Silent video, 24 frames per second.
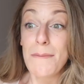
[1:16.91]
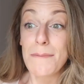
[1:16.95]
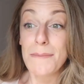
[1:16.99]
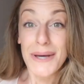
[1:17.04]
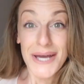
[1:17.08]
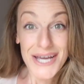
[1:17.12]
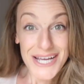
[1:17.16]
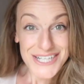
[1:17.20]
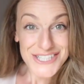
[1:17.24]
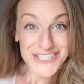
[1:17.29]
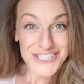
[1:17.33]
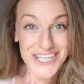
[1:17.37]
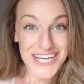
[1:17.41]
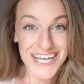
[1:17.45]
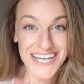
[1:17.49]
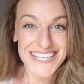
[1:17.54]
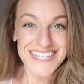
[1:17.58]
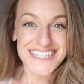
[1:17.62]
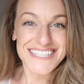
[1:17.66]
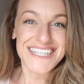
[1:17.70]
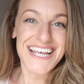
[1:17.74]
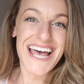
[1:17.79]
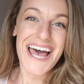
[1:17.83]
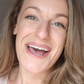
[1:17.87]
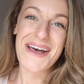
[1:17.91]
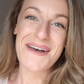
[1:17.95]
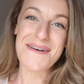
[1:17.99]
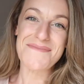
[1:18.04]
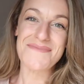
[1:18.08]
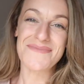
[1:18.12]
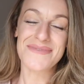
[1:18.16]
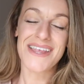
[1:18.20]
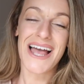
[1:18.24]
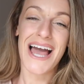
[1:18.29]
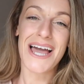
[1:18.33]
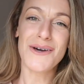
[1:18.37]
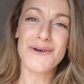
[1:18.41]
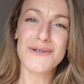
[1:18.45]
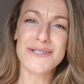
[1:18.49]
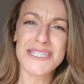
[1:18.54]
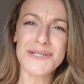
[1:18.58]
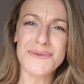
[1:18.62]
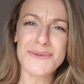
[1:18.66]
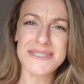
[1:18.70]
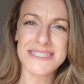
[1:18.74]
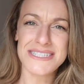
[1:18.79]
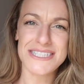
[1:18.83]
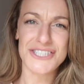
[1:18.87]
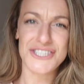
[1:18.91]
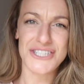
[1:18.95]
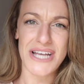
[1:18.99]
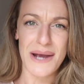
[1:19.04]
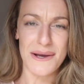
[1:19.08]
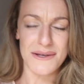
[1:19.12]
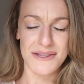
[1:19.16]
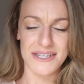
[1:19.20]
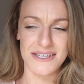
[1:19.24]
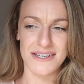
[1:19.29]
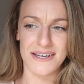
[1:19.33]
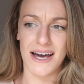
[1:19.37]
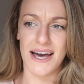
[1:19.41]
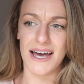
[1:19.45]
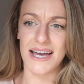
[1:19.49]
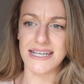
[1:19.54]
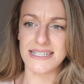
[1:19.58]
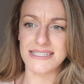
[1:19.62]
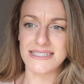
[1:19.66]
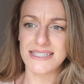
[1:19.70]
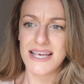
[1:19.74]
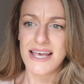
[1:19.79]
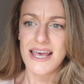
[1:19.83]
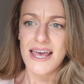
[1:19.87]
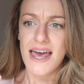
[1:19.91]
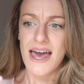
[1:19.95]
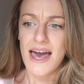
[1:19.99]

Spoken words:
purchase. I also wanted to share with you guys